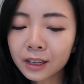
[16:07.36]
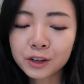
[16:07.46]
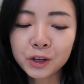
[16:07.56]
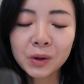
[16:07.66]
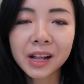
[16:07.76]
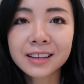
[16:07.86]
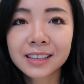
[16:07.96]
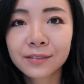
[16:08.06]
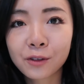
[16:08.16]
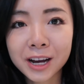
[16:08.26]
2
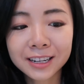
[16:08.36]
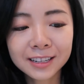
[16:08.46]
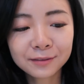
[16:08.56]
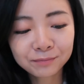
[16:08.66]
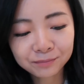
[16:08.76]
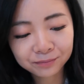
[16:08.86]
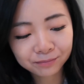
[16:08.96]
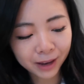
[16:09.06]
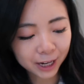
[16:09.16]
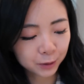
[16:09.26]
glasses of wine in,
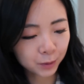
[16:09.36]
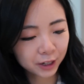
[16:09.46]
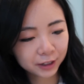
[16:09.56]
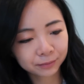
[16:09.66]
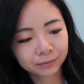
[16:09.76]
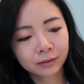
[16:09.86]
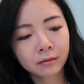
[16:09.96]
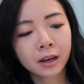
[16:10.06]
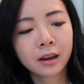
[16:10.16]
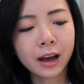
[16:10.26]
back to work.
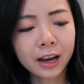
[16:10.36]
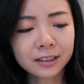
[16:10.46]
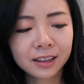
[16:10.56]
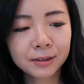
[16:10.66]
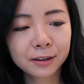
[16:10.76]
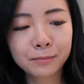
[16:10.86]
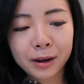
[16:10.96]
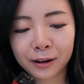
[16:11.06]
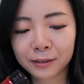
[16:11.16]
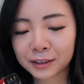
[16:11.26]
Actually, let me
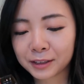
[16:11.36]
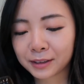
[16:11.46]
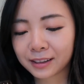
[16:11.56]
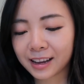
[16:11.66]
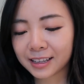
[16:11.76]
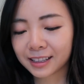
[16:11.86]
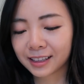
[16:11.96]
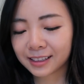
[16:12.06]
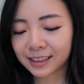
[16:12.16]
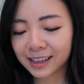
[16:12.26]
compare this glass
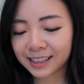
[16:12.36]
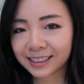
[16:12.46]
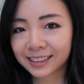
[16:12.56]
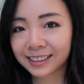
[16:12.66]
and this glass.